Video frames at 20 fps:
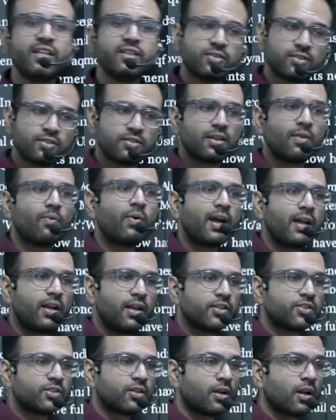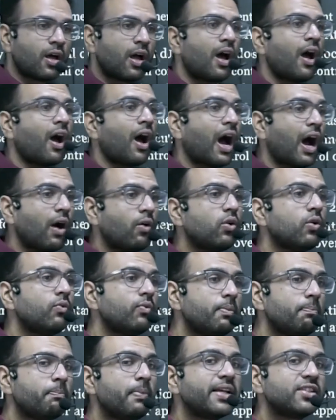is a violation, how do
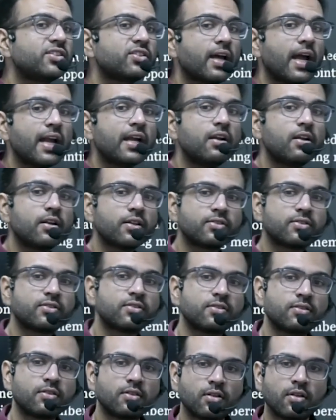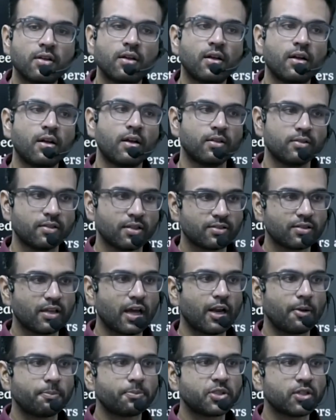we best address this
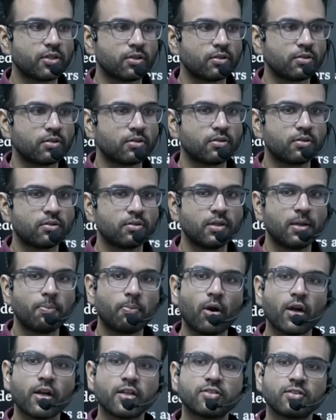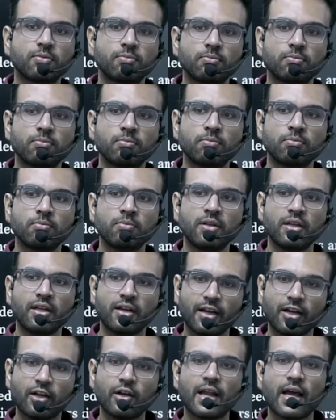corruption, nepotism,
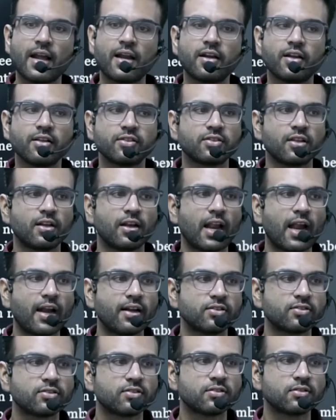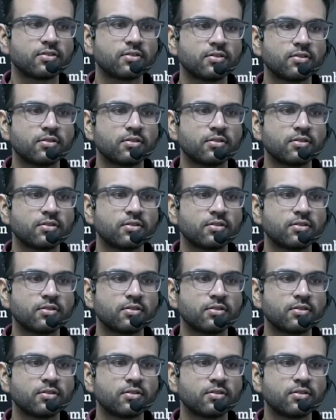irregularities in lands?